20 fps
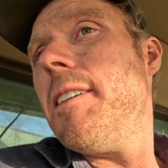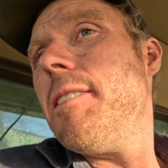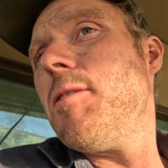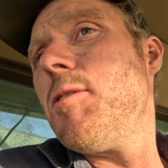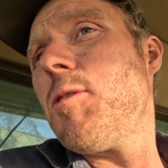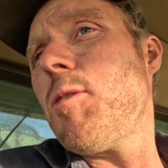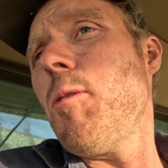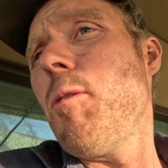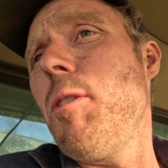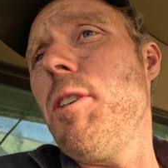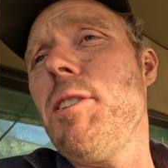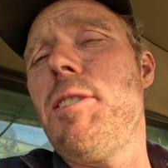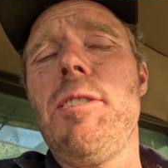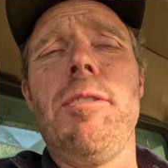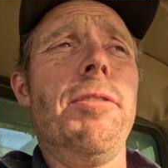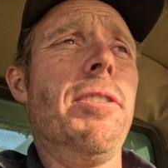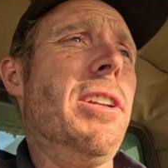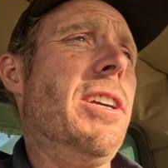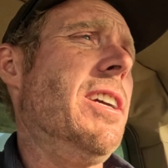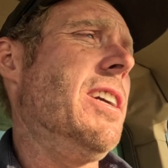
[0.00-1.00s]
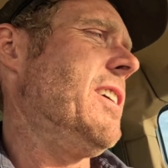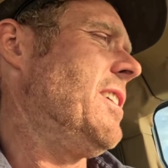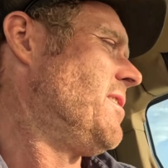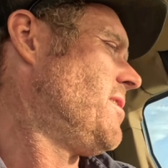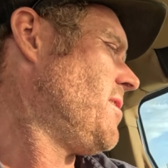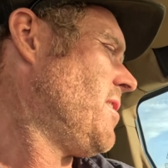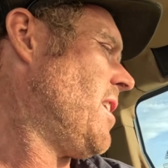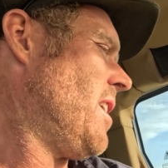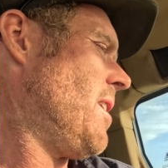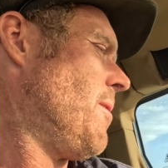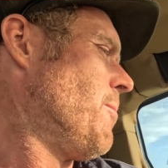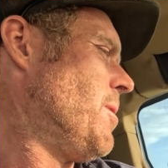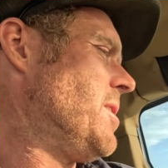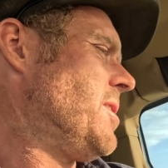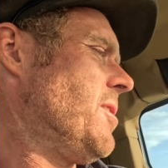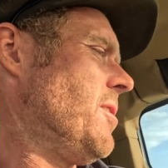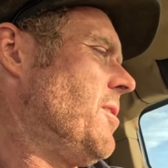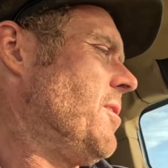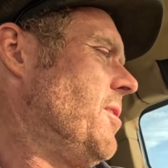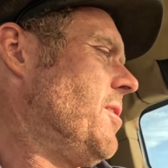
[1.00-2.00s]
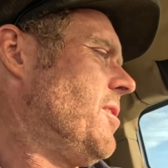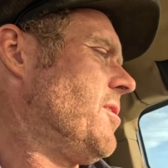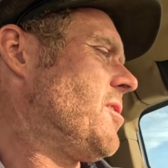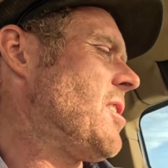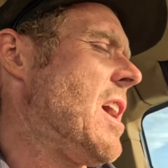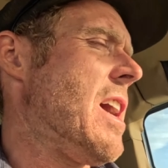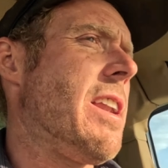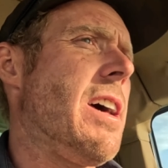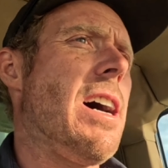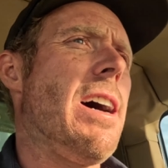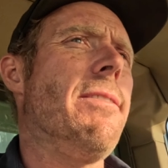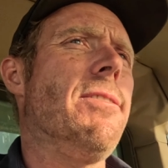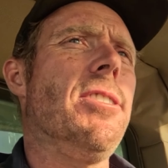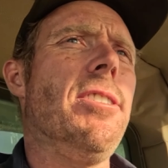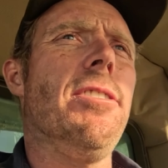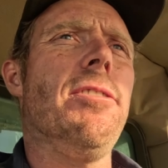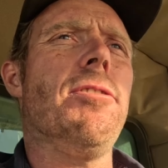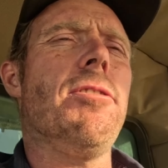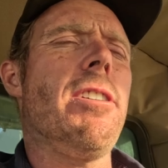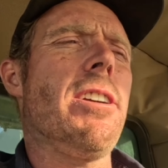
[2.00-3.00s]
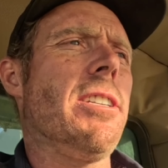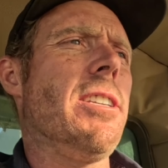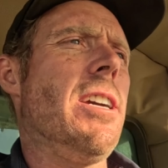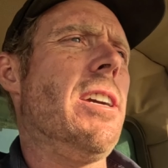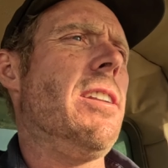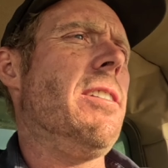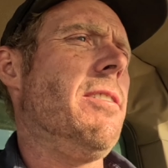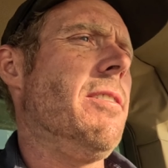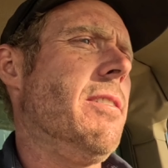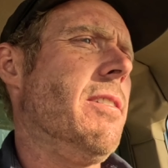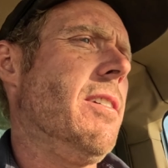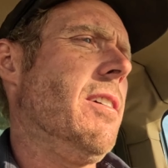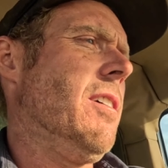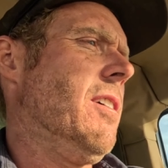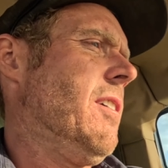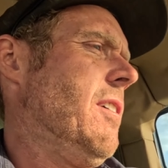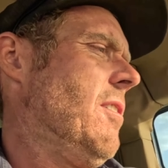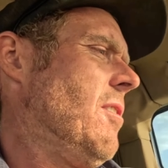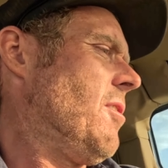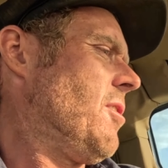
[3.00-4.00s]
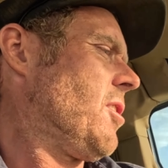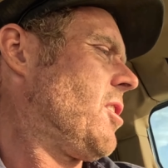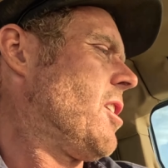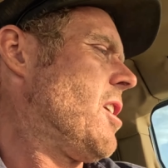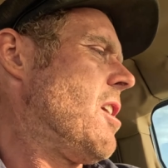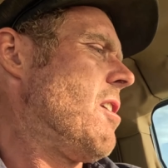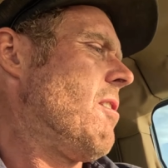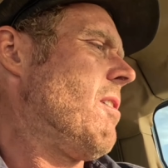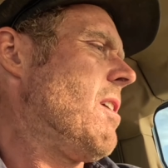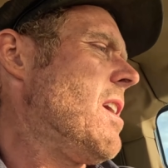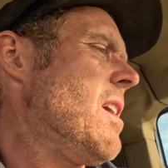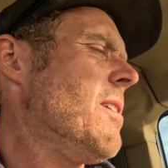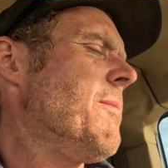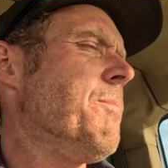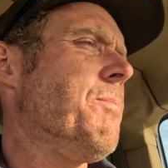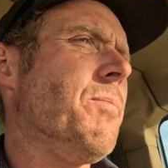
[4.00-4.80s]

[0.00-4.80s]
story to it is, yeah, went to start harvesting direct head on the canola.